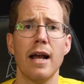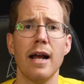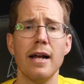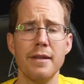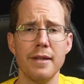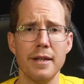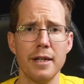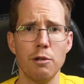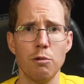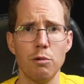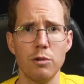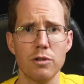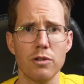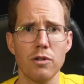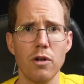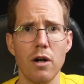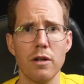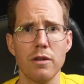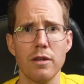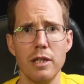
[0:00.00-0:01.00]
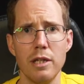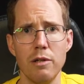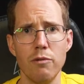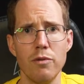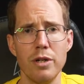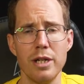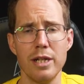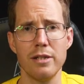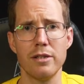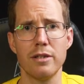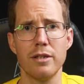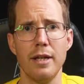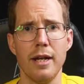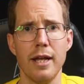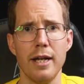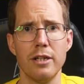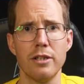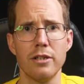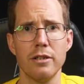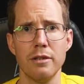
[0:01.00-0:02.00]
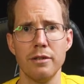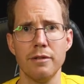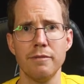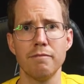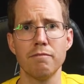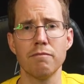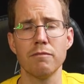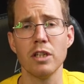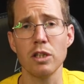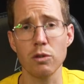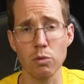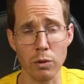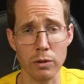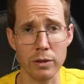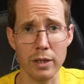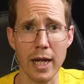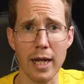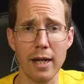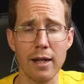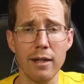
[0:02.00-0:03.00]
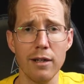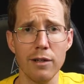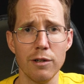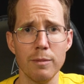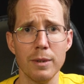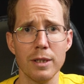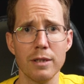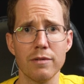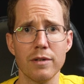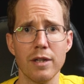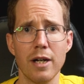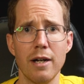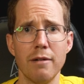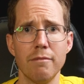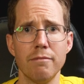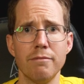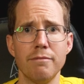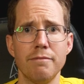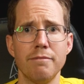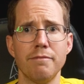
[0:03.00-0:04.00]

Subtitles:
and then it will start the reinstallation. This will take a little bit of time.